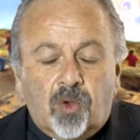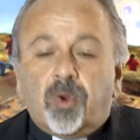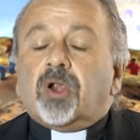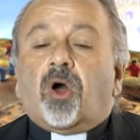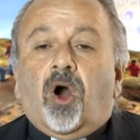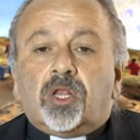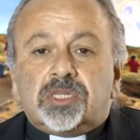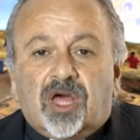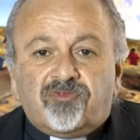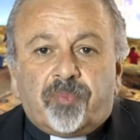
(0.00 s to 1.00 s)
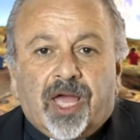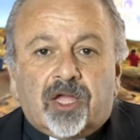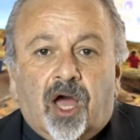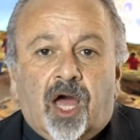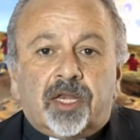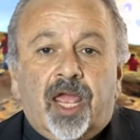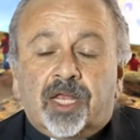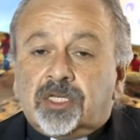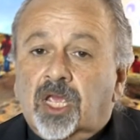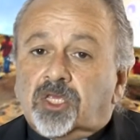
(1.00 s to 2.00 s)
We're all loved by God.
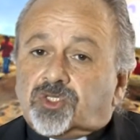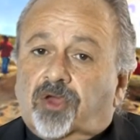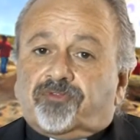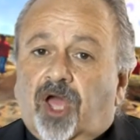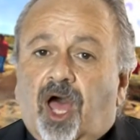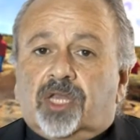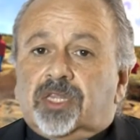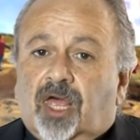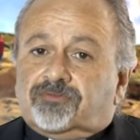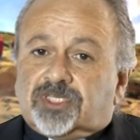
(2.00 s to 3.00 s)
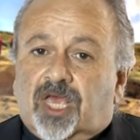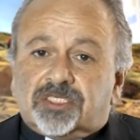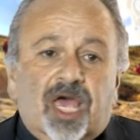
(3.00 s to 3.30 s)
And so if God loves us,